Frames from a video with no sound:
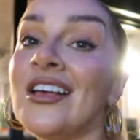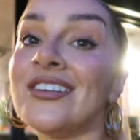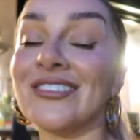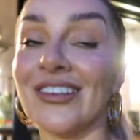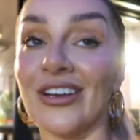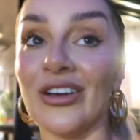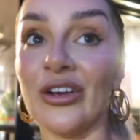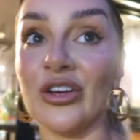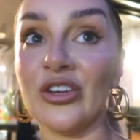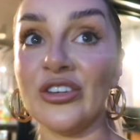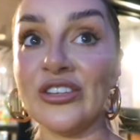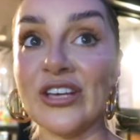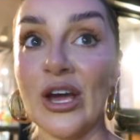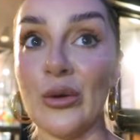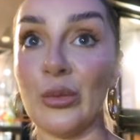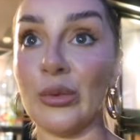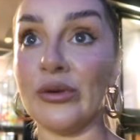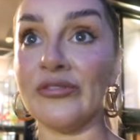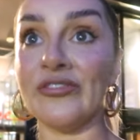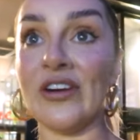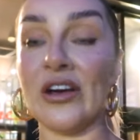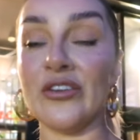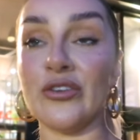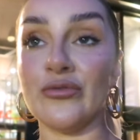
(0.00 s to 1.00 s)
So yeah, we
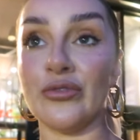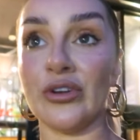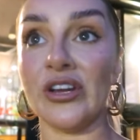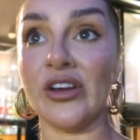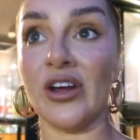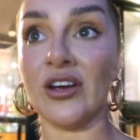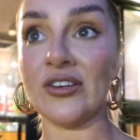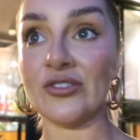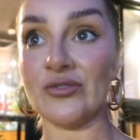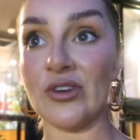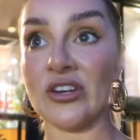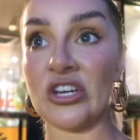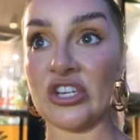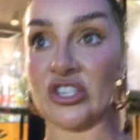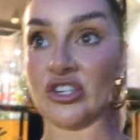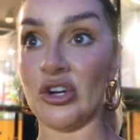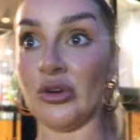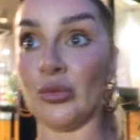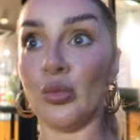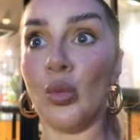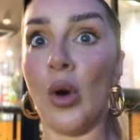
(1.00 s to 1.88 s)
found a really nice restaurant.